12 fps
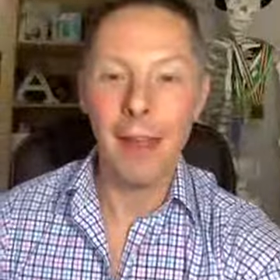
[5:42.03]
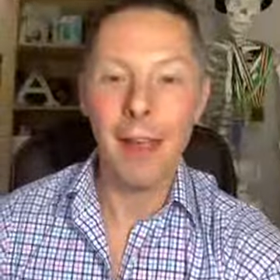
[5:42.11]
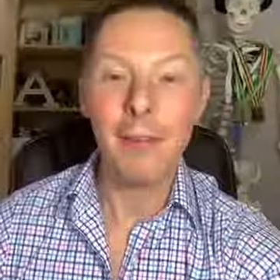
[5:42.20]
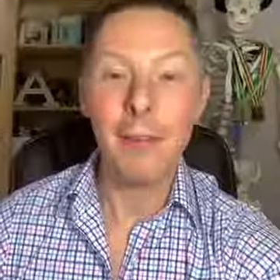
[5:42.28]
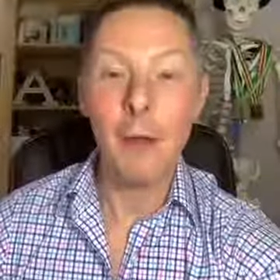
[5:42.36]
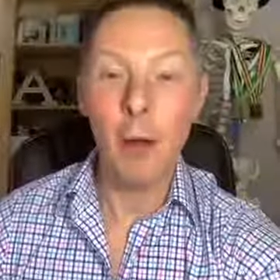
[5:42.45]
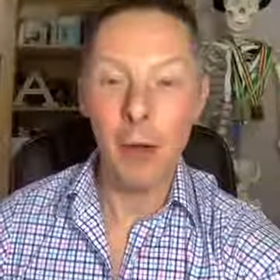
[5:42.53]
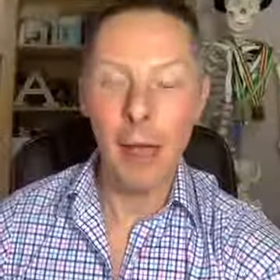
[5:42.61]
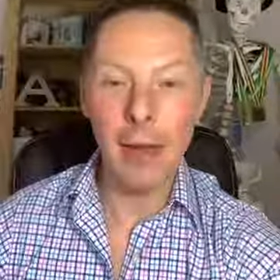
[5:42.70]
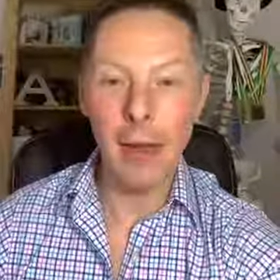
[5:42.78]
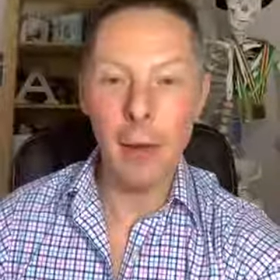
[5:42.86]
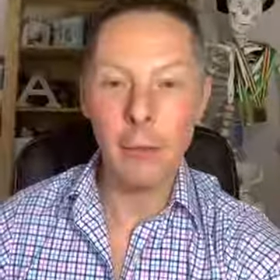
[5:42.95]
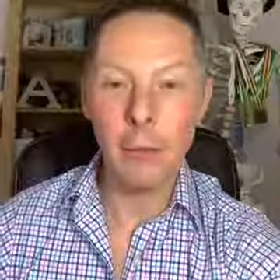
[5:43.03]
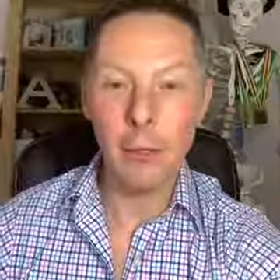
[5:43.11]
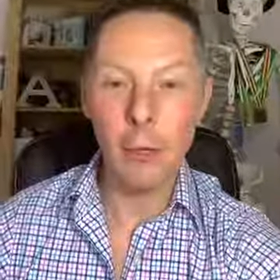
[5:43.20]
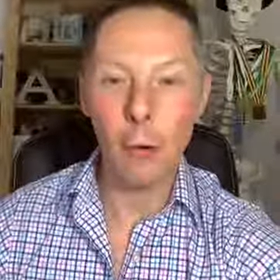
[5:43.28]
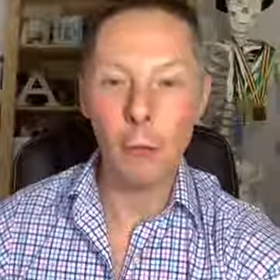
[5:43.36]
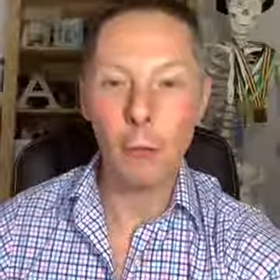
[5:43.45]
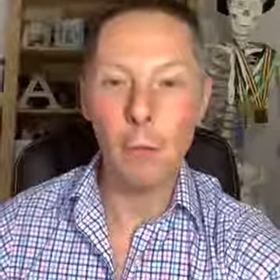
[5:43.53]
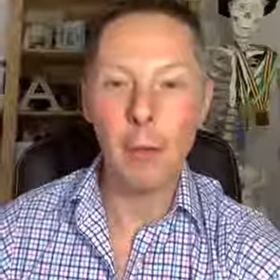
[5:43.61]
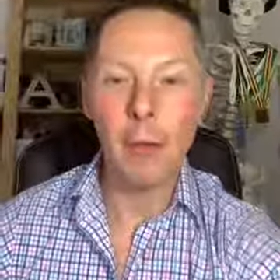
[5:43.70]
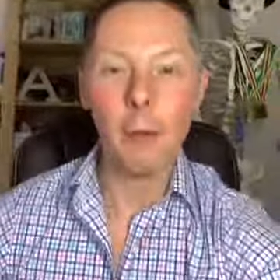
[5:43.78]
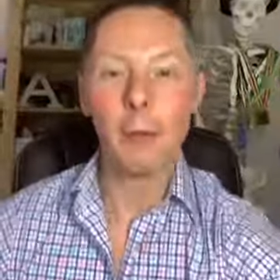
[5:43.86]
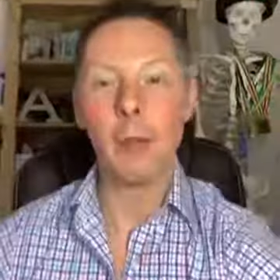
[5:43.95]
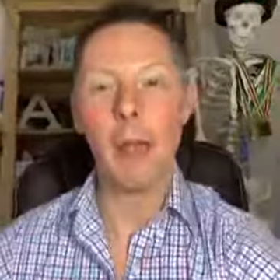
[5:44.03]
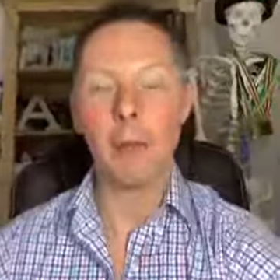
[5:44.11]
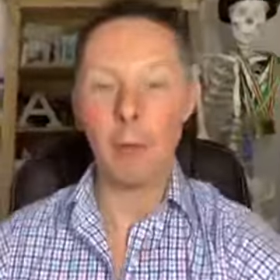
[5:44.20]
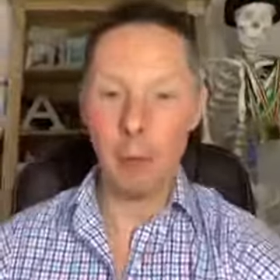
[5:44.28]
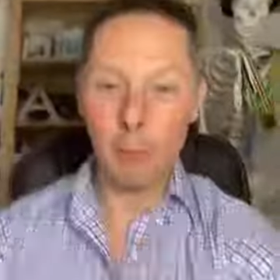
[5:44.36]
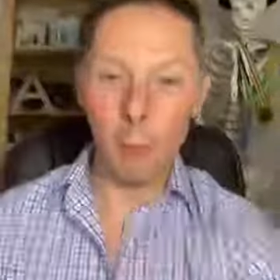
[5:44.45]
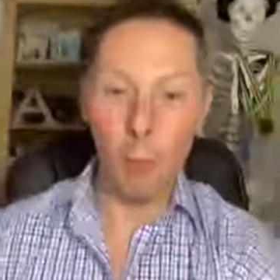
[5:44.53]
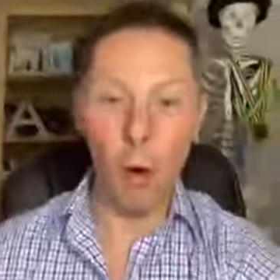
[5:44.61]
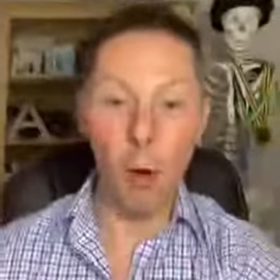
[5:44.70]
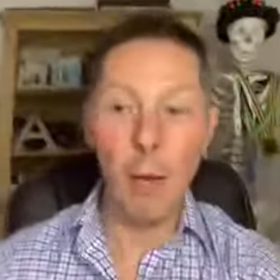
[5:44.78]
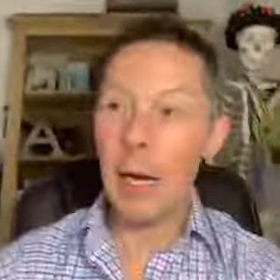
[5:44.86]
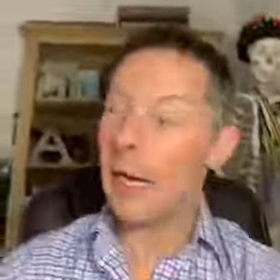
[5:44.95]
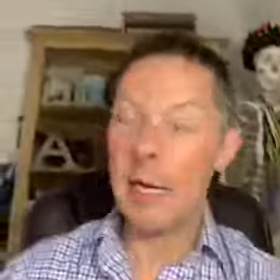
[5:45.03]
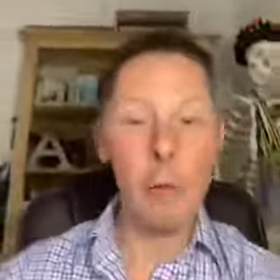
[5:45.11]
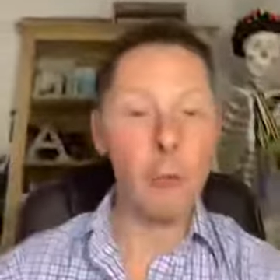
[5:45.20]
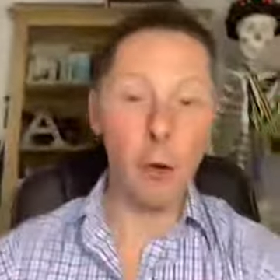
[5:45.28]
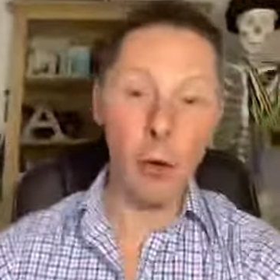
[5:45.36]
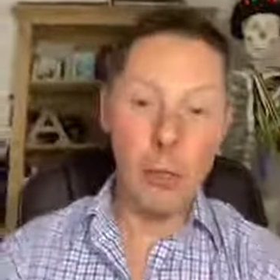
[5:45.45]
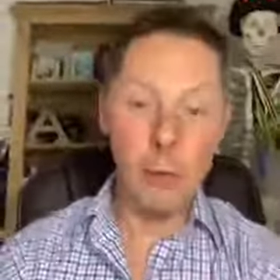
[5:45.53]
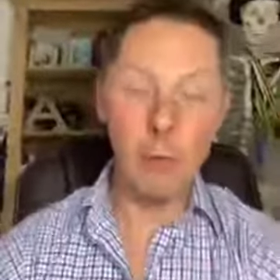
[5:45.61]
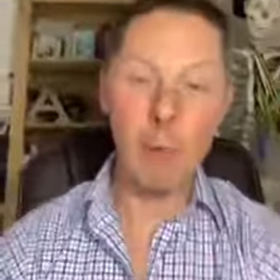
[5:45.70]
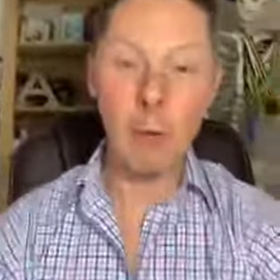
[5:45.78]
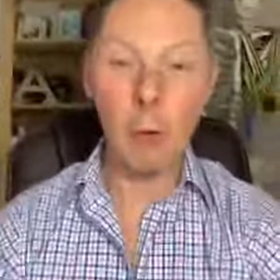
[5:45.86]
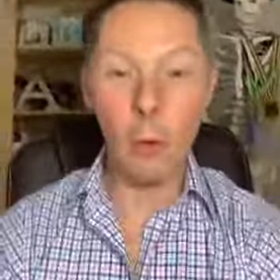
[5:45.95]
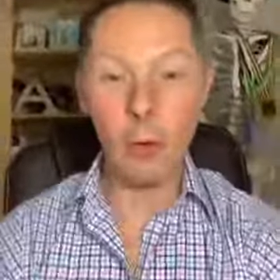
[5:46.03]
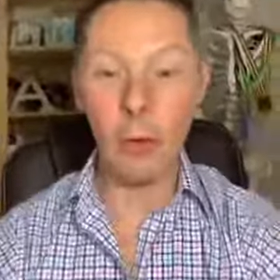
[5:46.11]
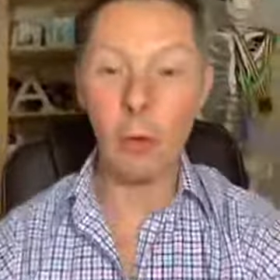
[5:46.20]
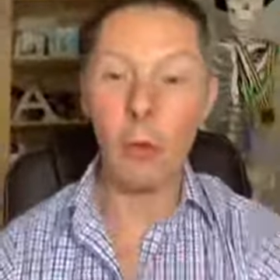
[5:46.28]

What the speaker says: if you're not getting out and you're not jumping outside wrapped up warm, join a gym and go on